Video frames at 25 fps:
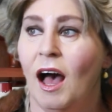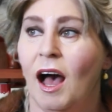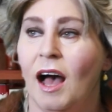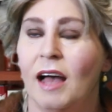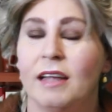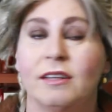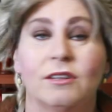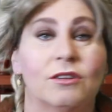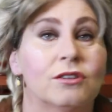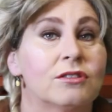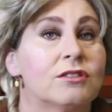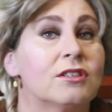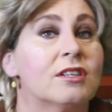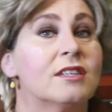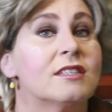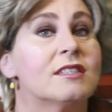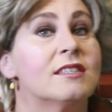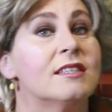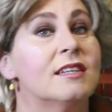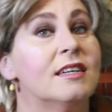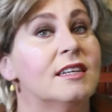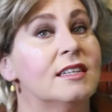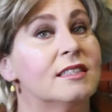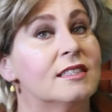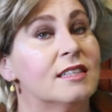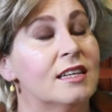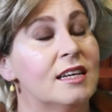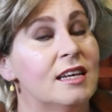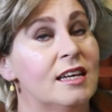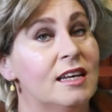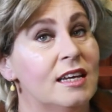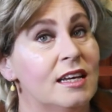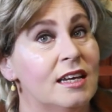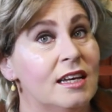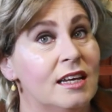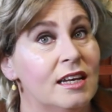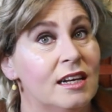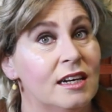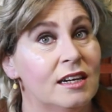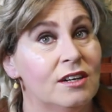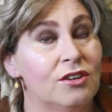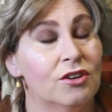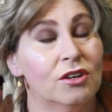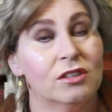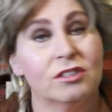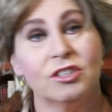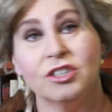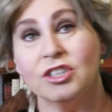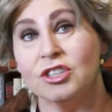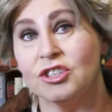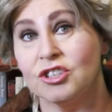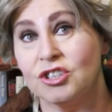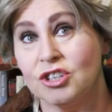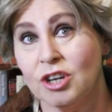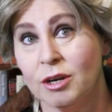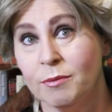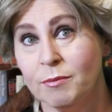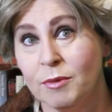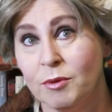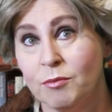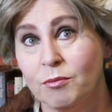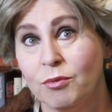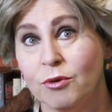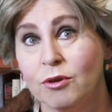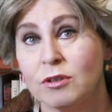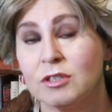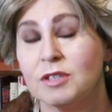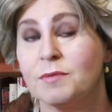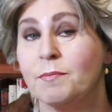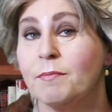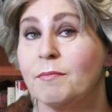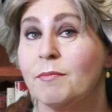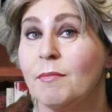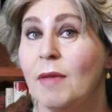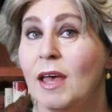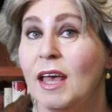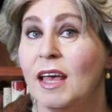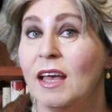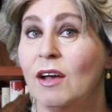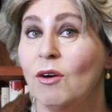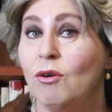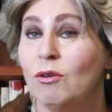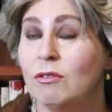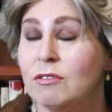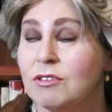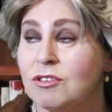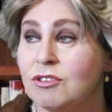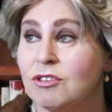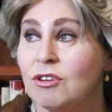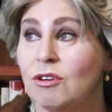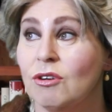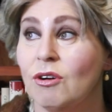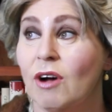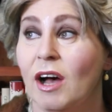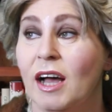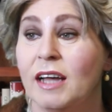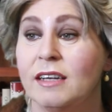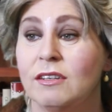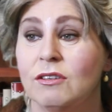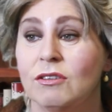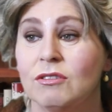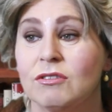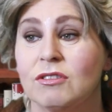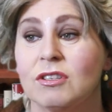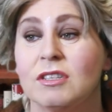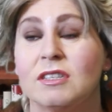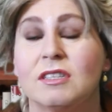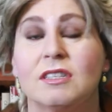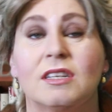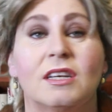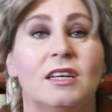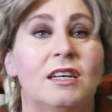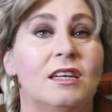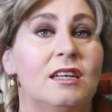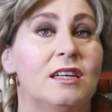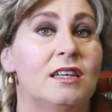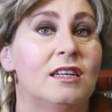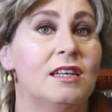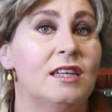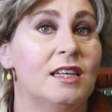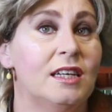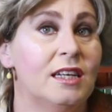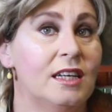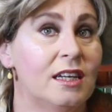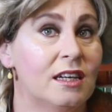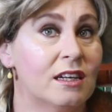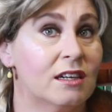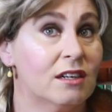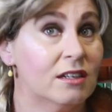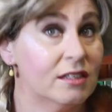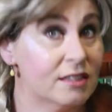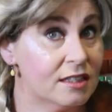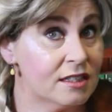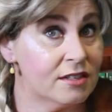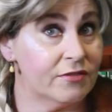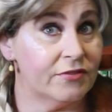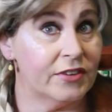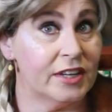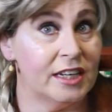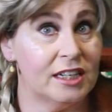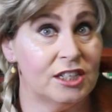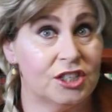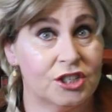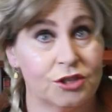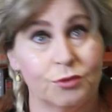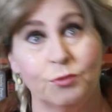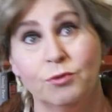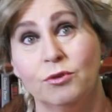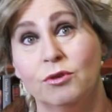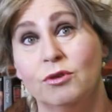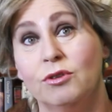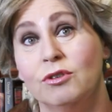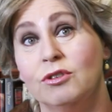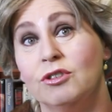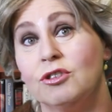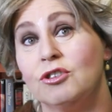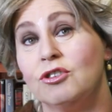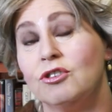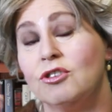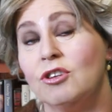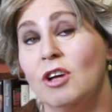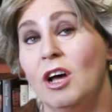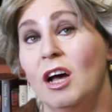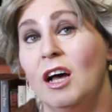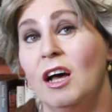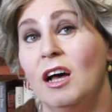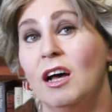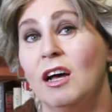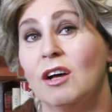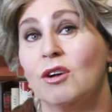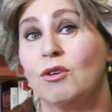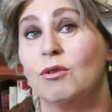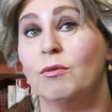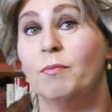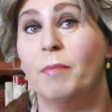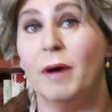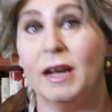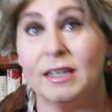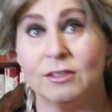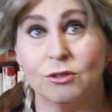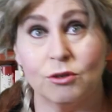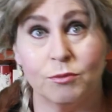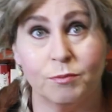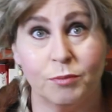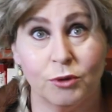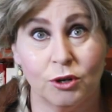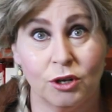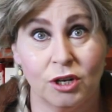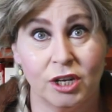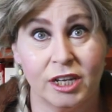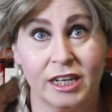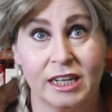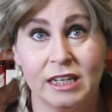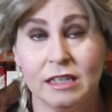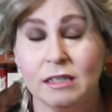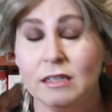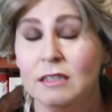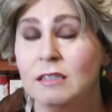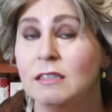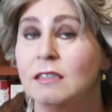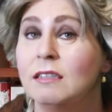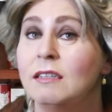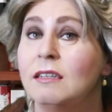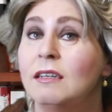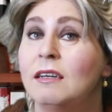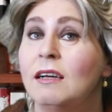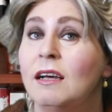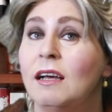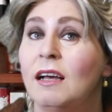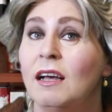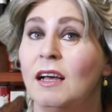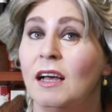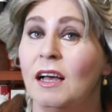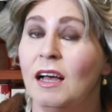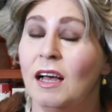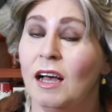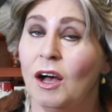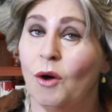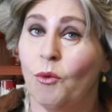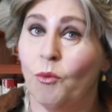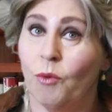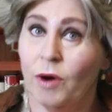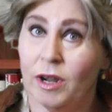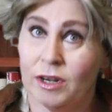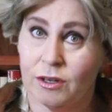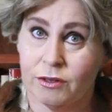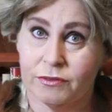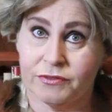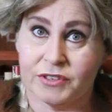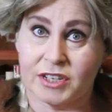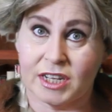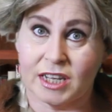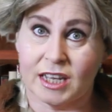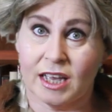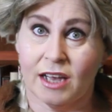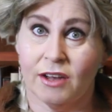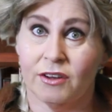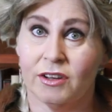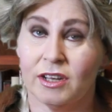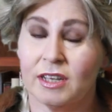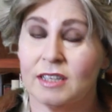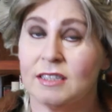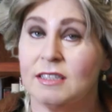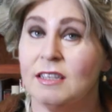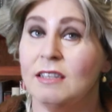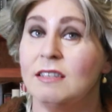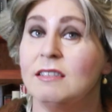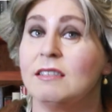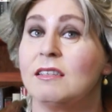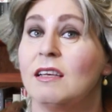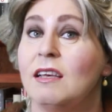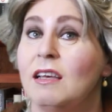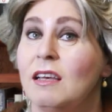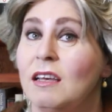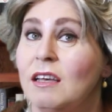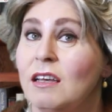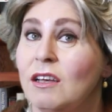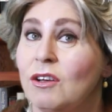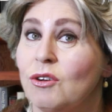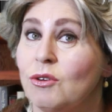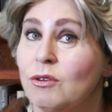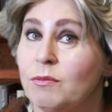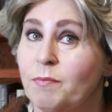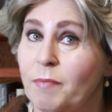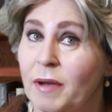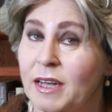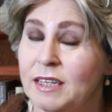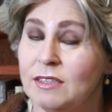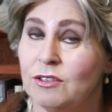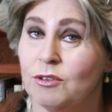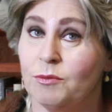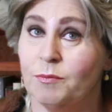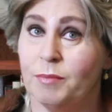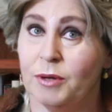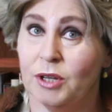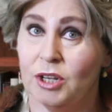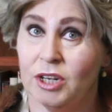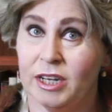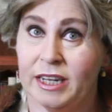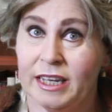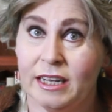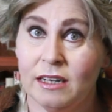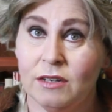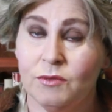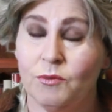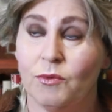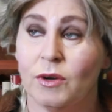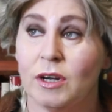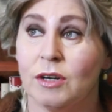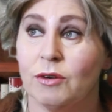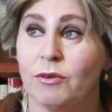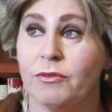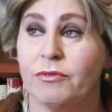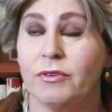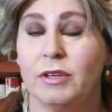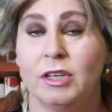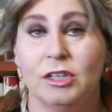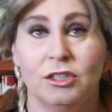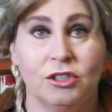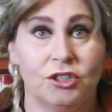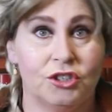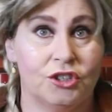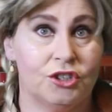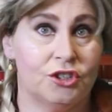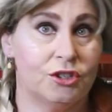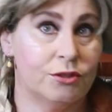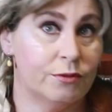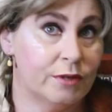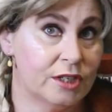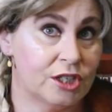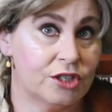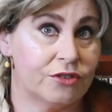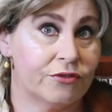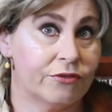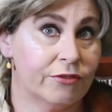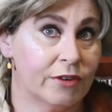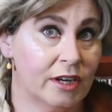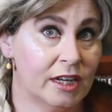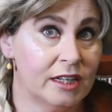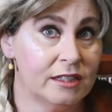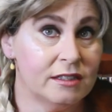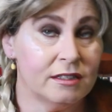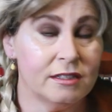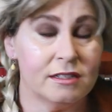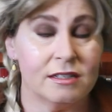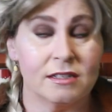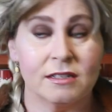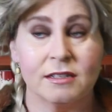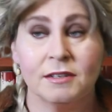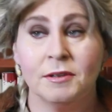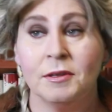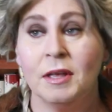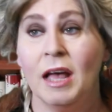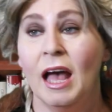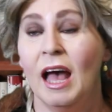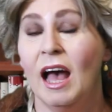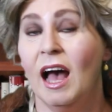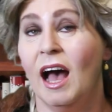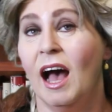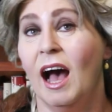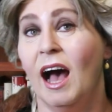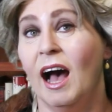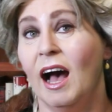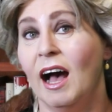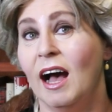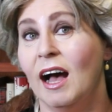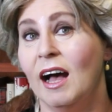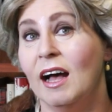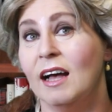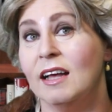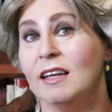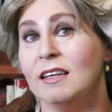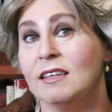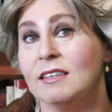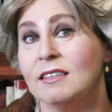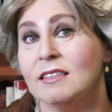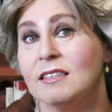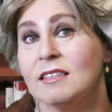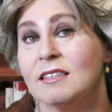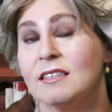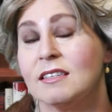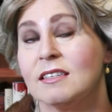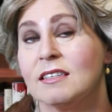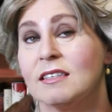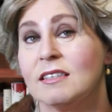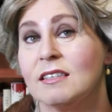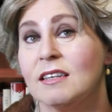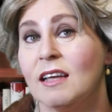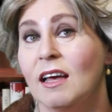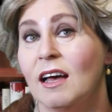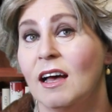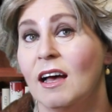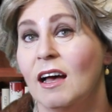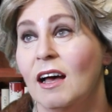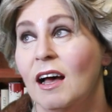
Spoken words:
I noticed it in not just German books, but also I noticed it in Christopher Isherwood's Goodbye to Berlin. One of the characters in Goodbye to Berlin, one of his Jewish friends, has,